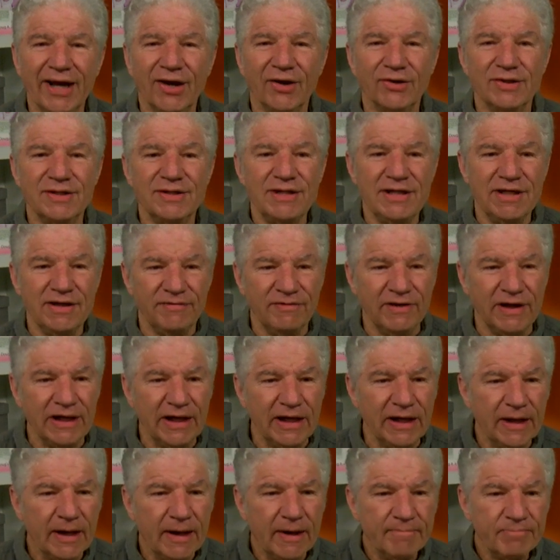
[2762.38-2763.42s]
on TV.
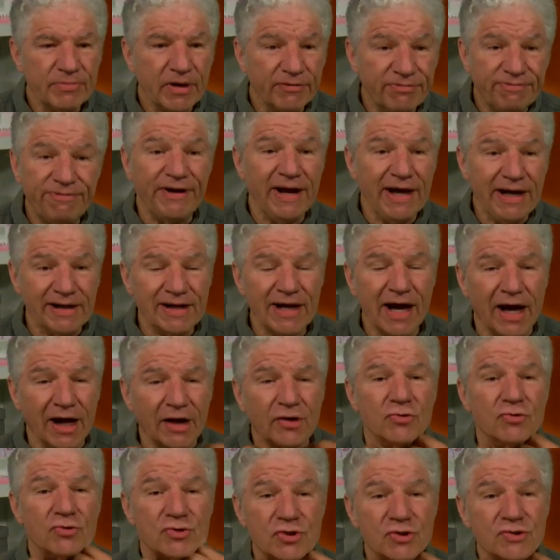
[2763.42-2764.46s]
A fake
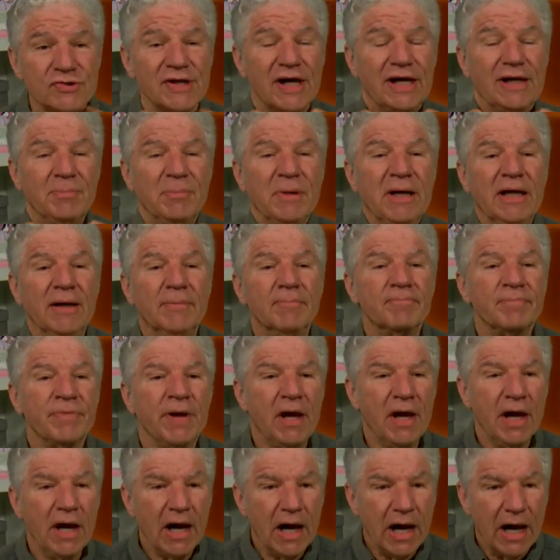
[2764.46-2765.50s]
doctor, just like me,
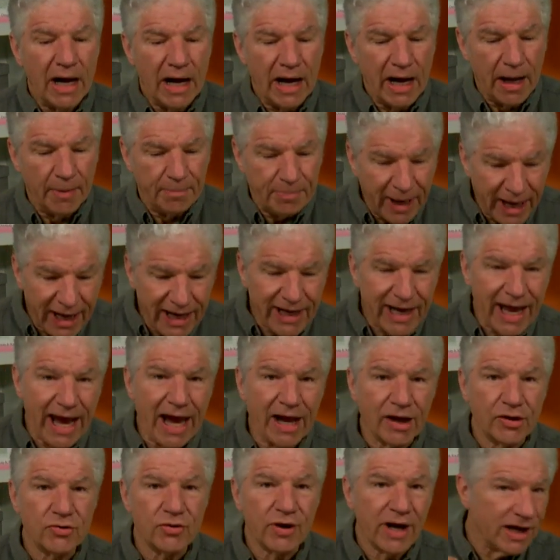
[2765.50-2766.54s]
uh, paid
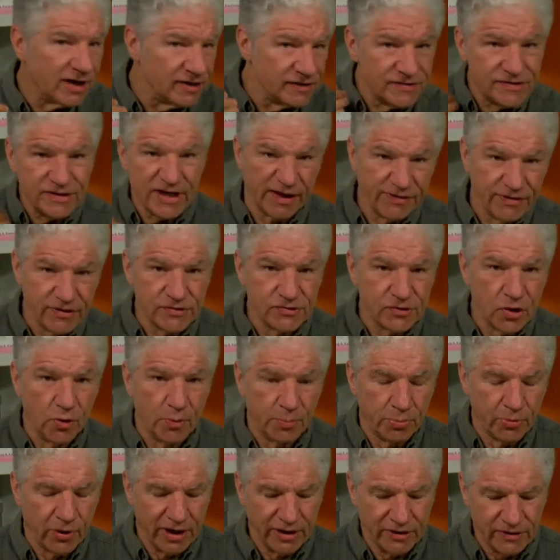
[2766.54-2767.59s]
actor, had a stethoscope
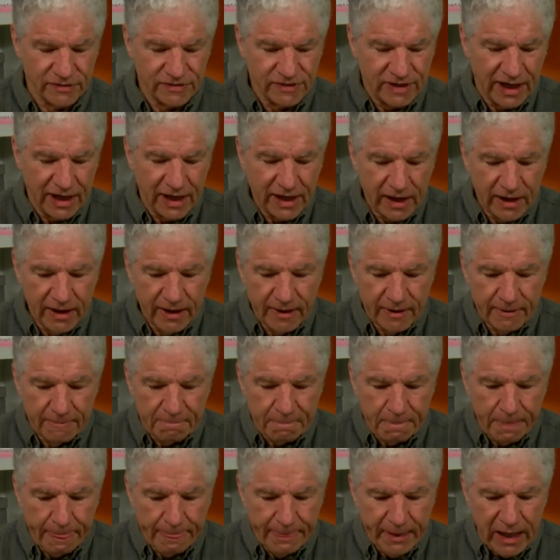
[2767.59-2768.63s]
around his neck,
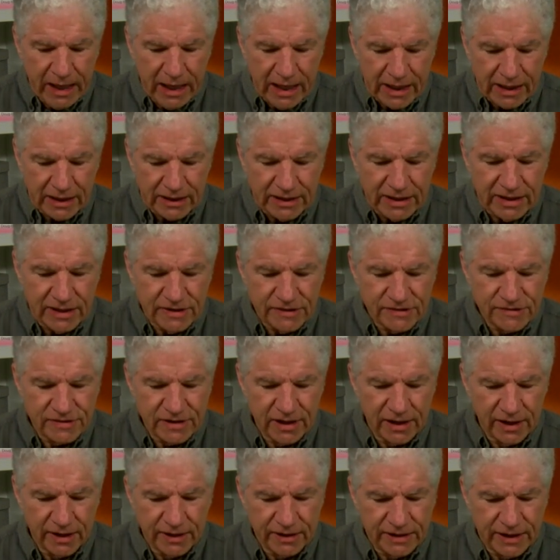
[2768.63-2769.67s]
and he
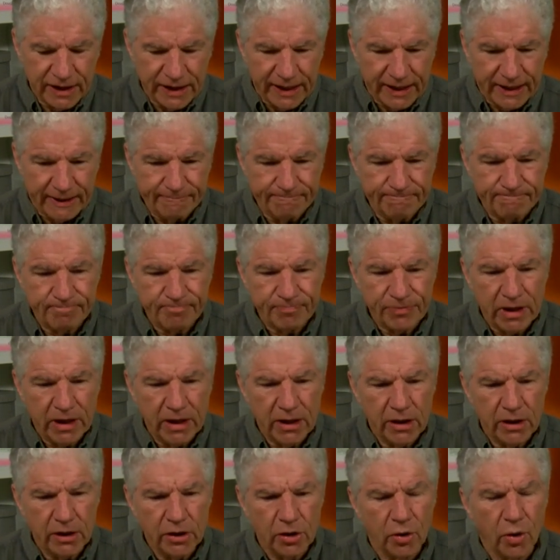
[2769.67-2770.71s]
said, uh,
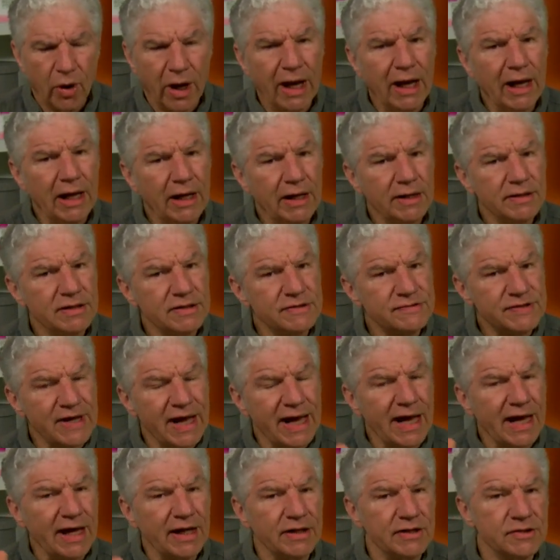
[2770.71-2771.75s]
you know, I, this
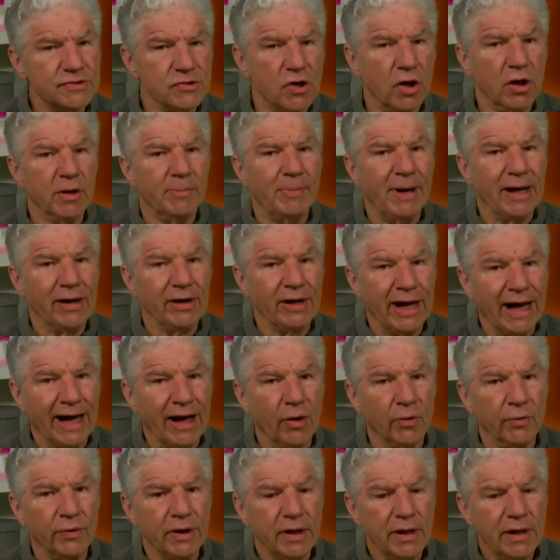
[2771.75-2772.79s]
ad is all about
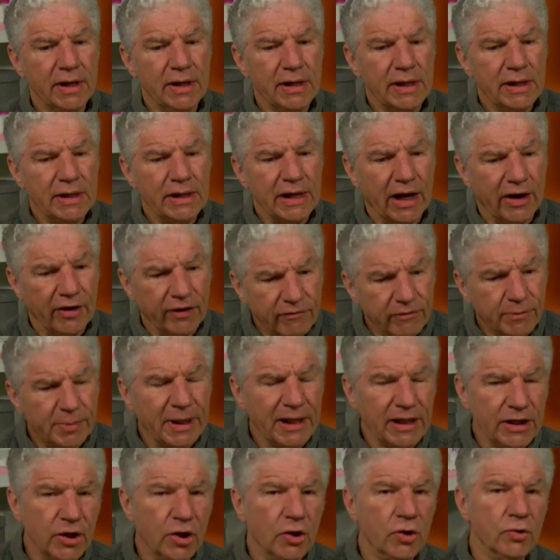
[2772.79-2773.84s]
gout. Now, everybody
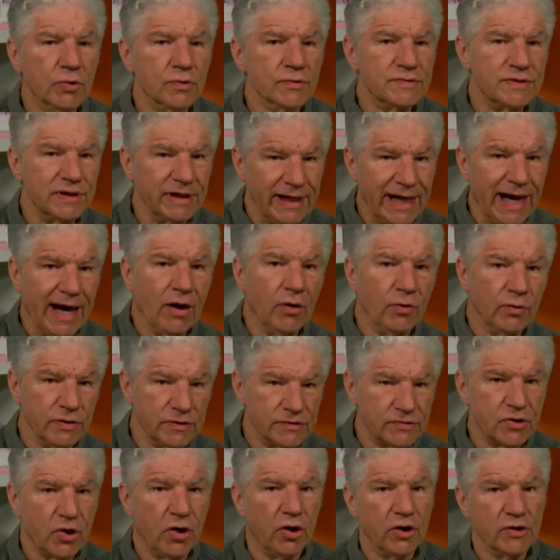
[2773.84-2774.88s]
knows that gout is
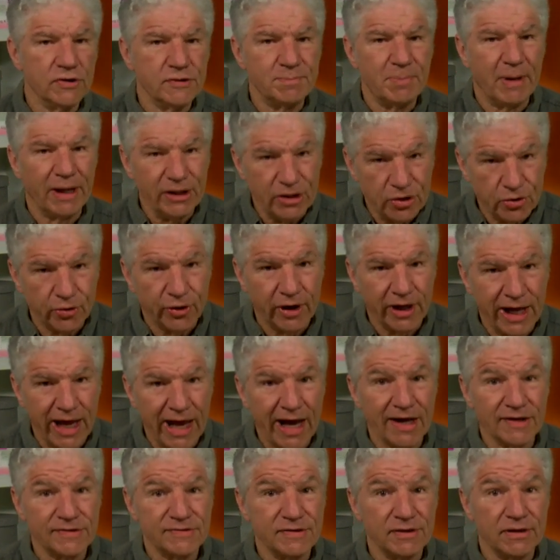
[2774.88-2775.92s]
caused by uric
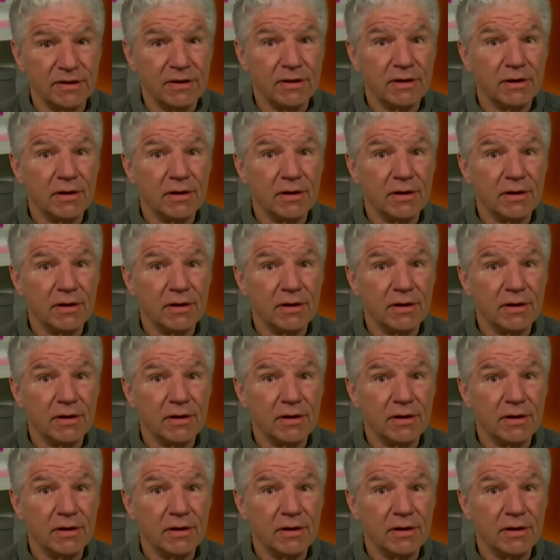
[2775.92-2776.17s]
acid.